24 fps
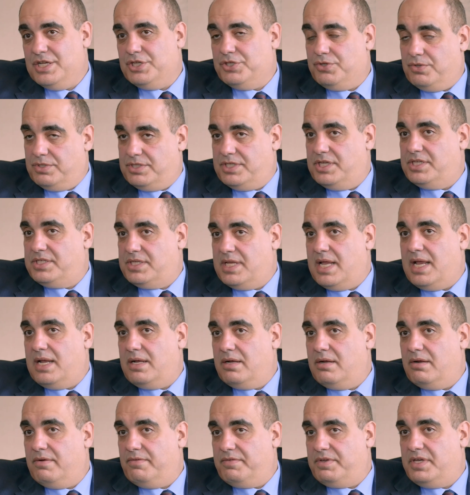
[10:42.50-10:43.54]
So it's a
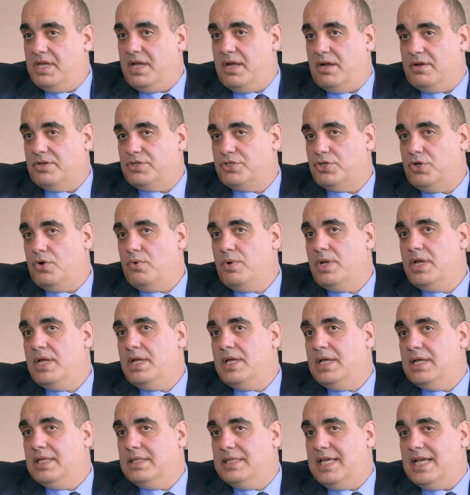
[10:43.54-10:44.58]
standard of care. So
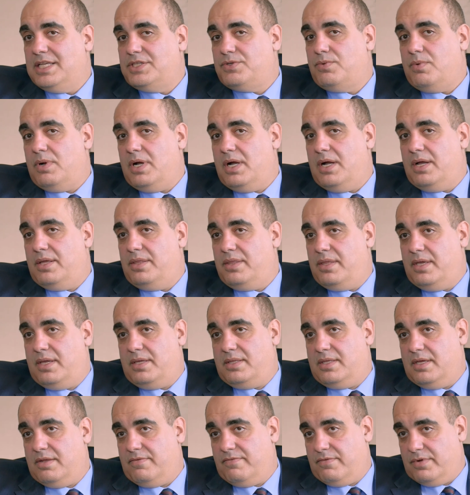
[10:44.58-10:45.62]
that's why I
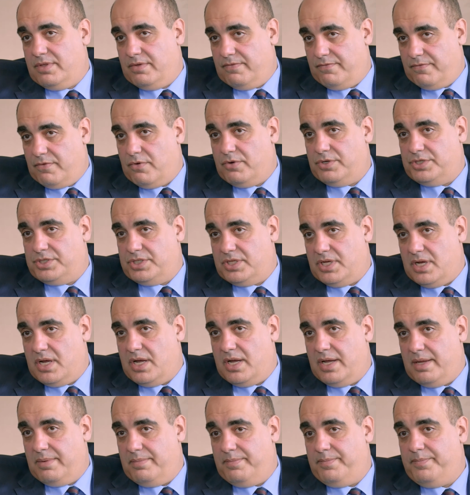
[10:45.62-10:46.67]
think that for the first
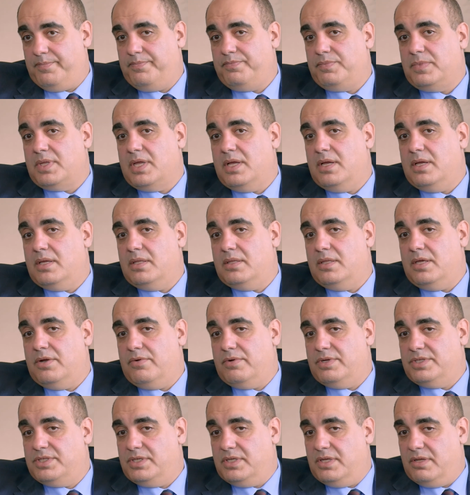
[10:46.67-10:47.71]
time,
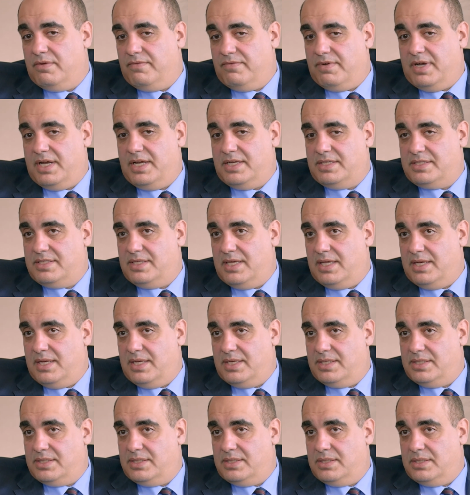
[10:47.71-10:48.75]
there is a device that
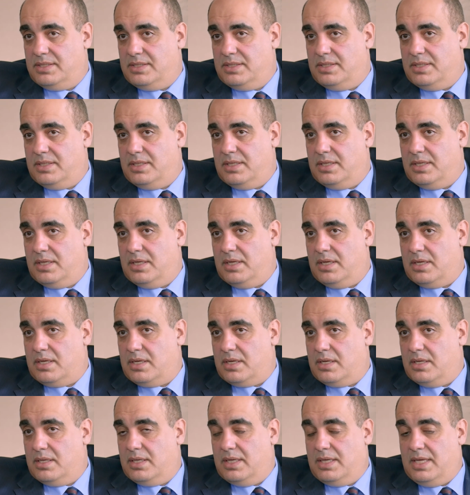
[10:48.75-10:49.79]
is
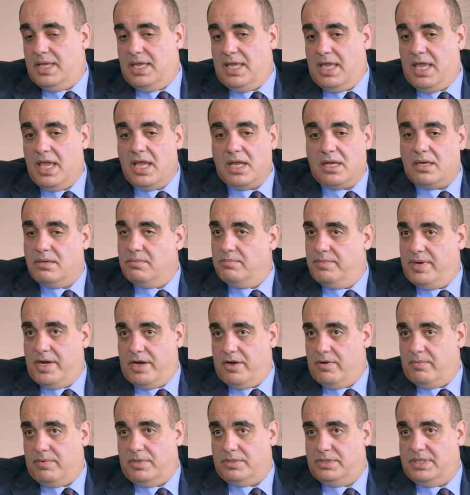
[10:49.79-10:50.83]

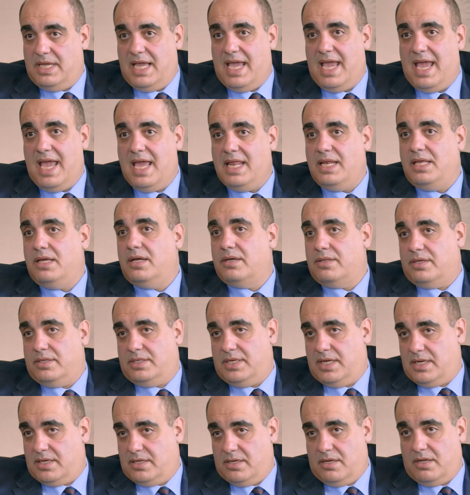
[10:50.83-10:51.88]
incomparable to any other
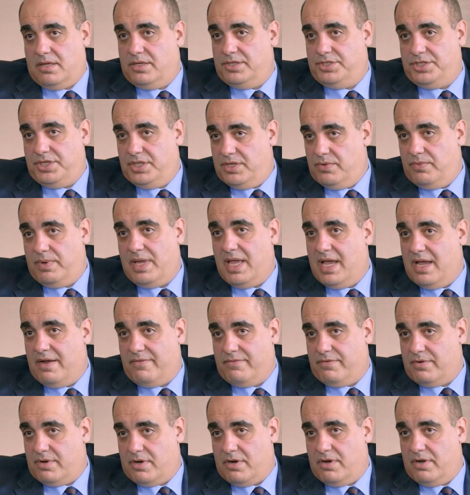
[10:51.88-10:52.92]
technology that we
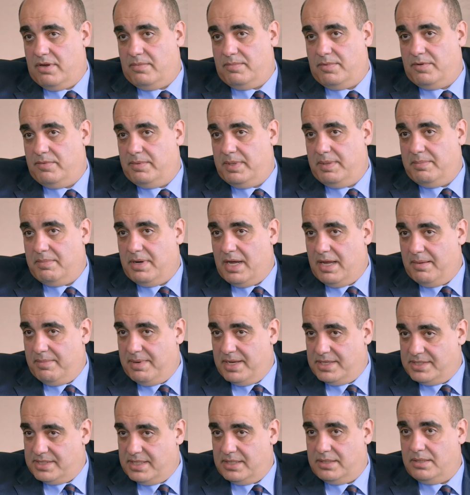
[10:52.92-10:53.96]
have for cardiopulmonary
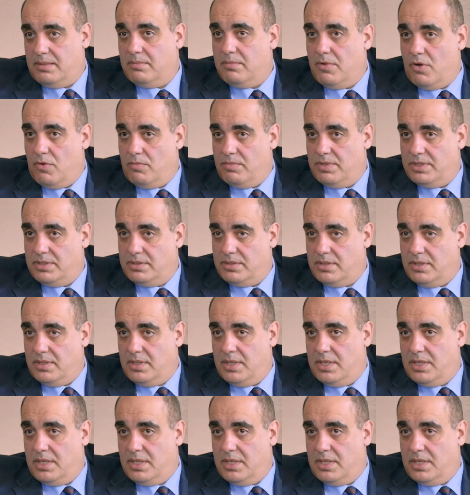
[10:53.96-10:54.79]
bypass at the moment